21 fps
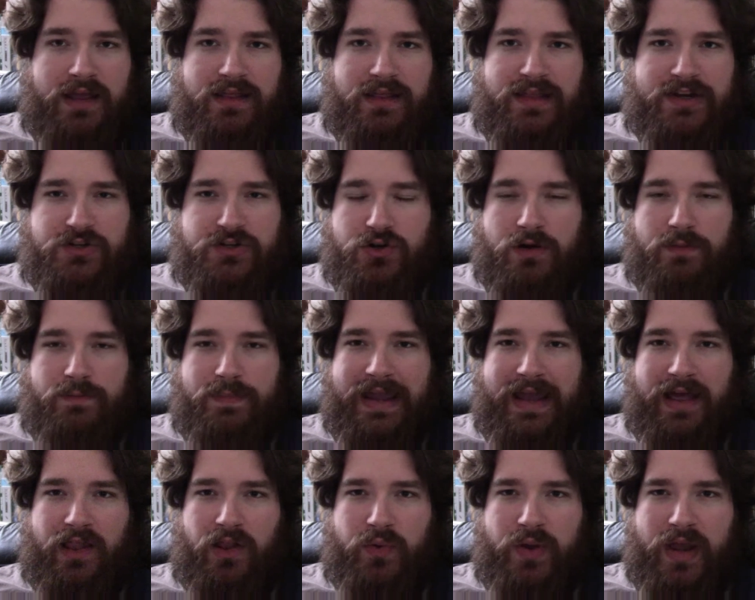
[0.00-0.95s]
They shouldn't be
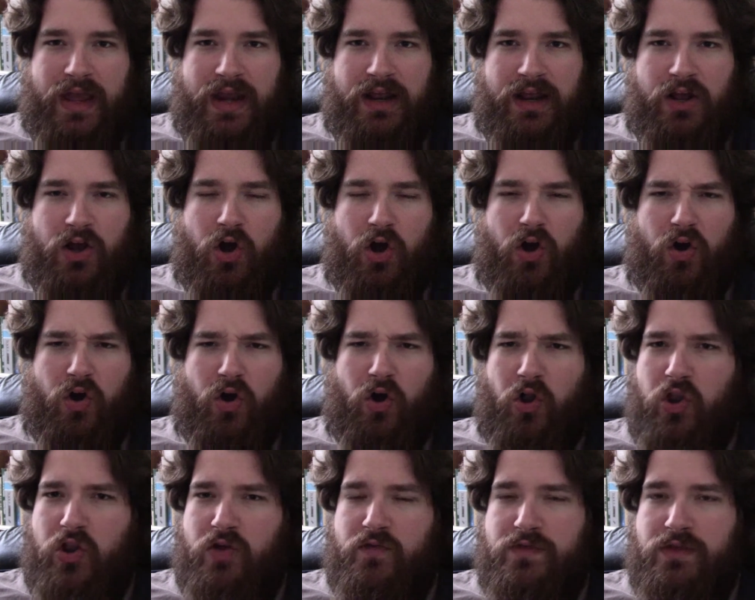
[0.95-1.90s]
allocating
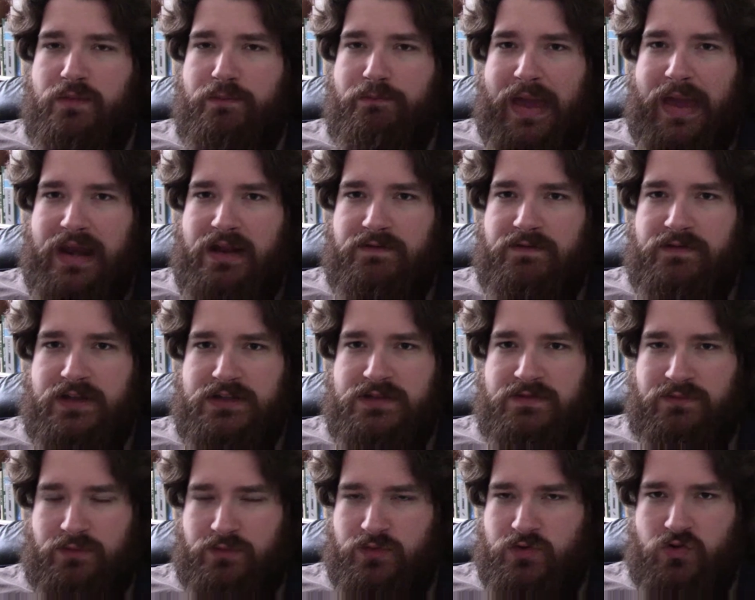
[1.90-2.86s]
all of the benefits
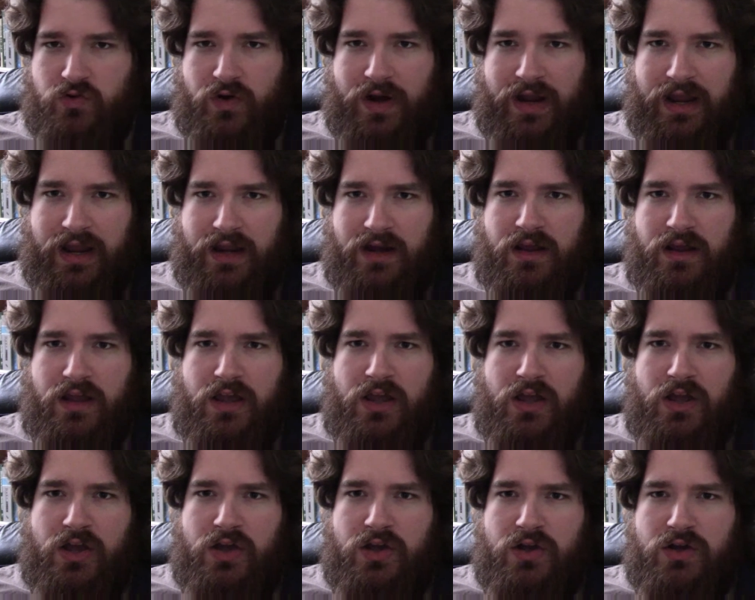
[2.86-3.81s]
from trade
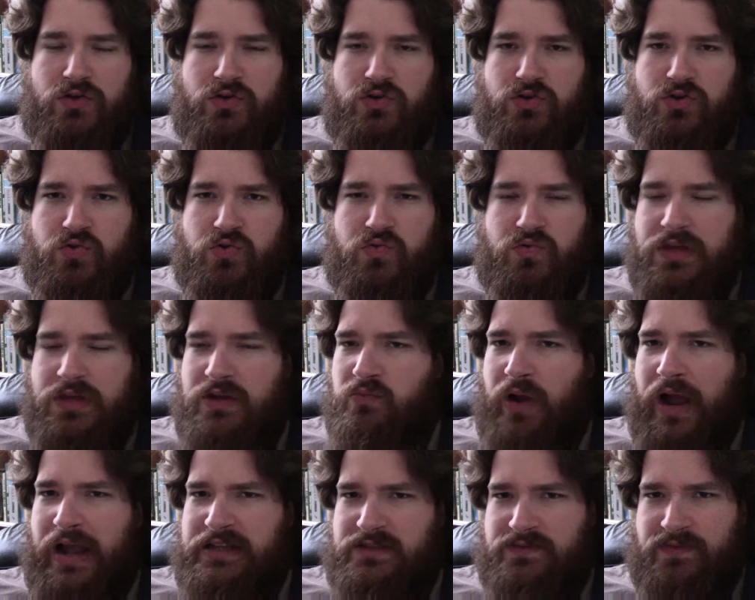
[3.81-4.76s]
to the
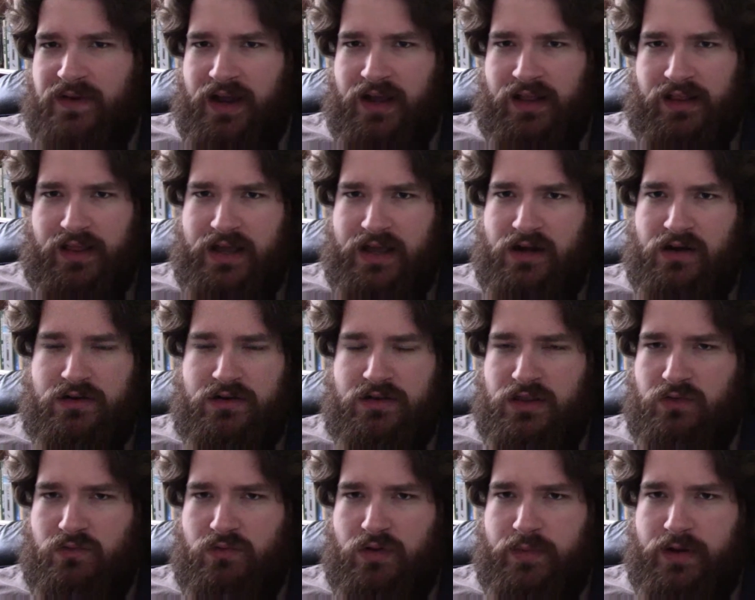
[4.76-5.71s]
rights violator, to
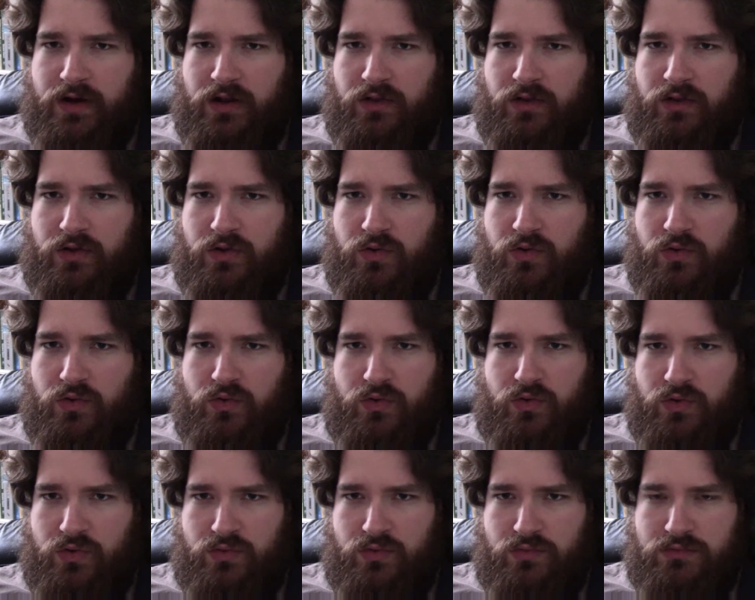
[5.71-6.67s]
the criminal
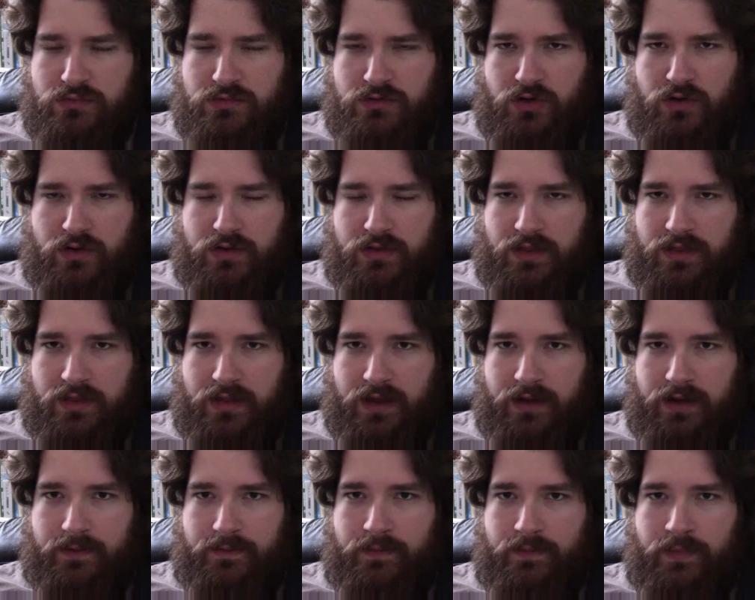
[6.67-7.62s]
who took the
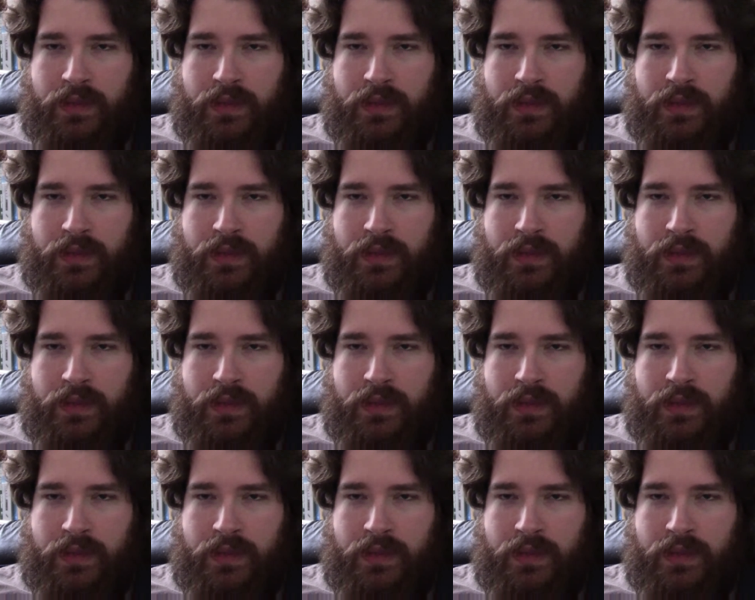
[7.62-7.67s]
thing.